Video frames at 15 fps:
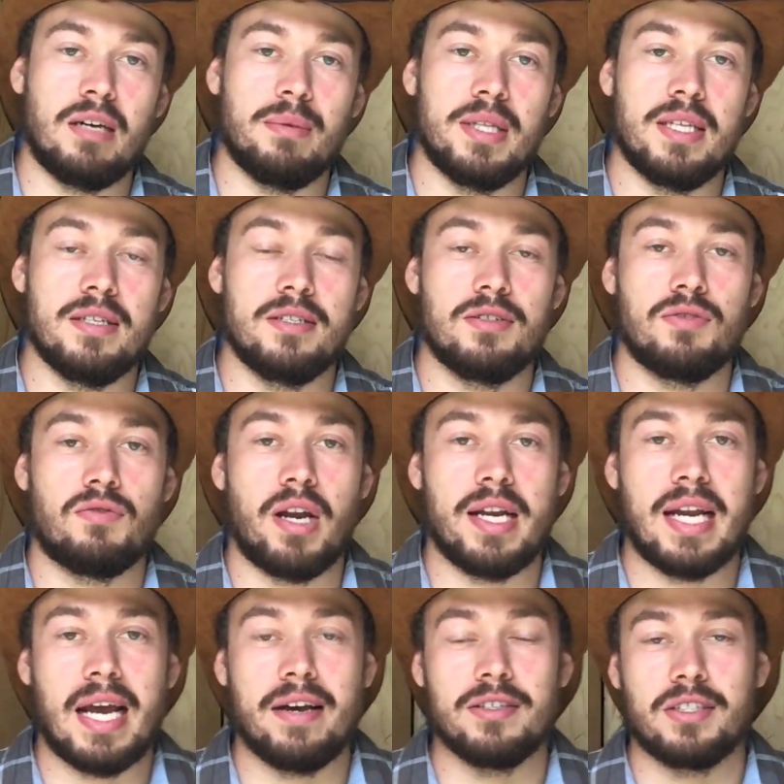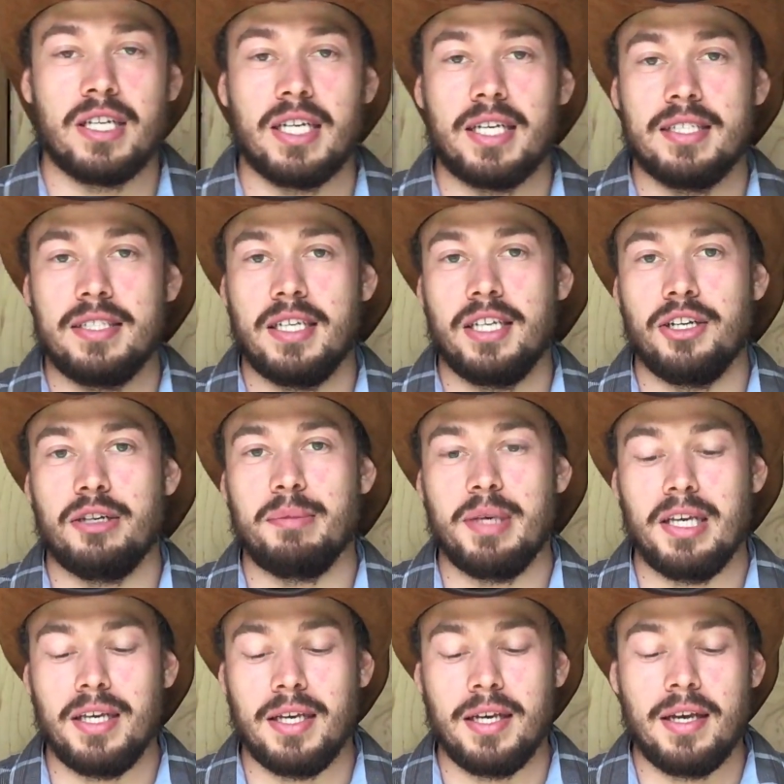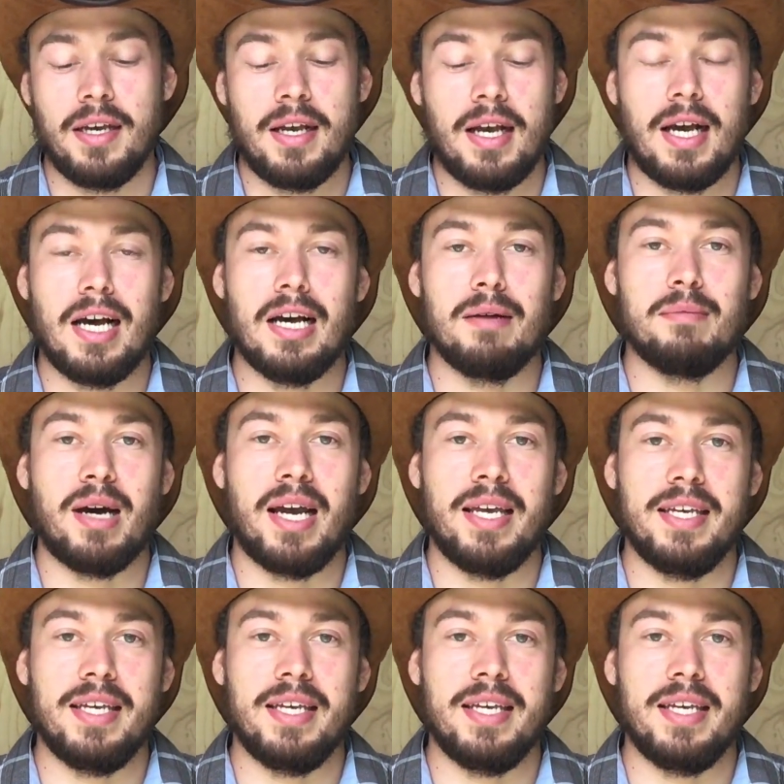but this right now is going to continue to be my